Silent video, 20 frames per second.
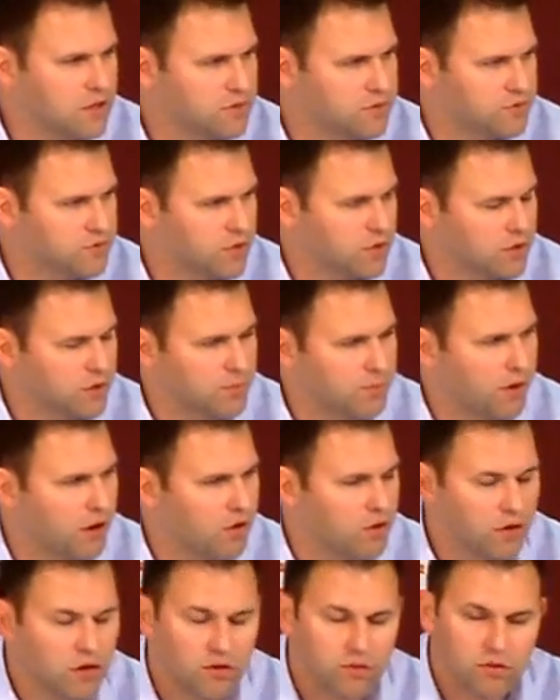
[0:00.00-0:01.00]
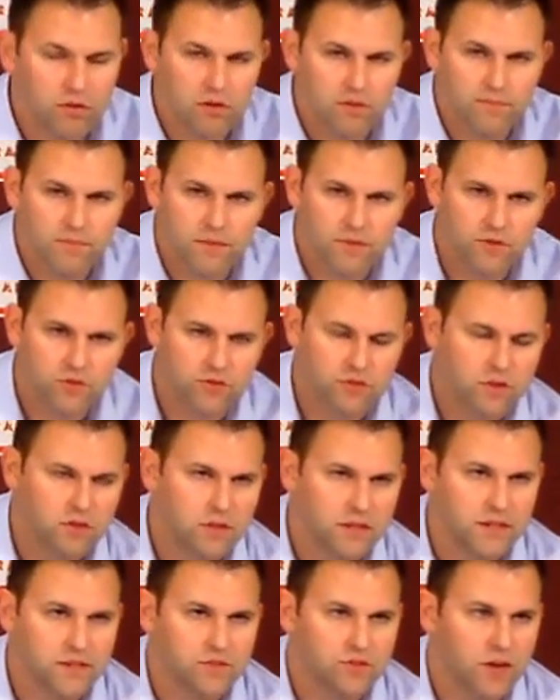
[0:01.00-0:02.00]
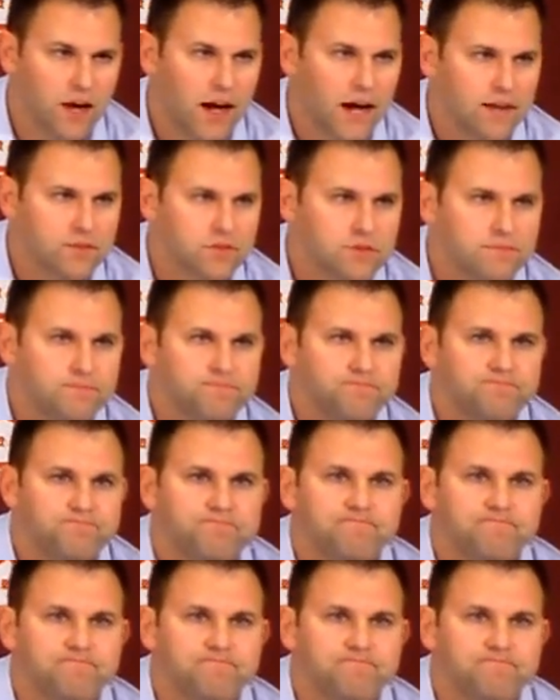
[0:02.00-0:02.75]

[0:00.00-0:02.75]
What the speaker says: just turned the ball over and just couldn't hit shots.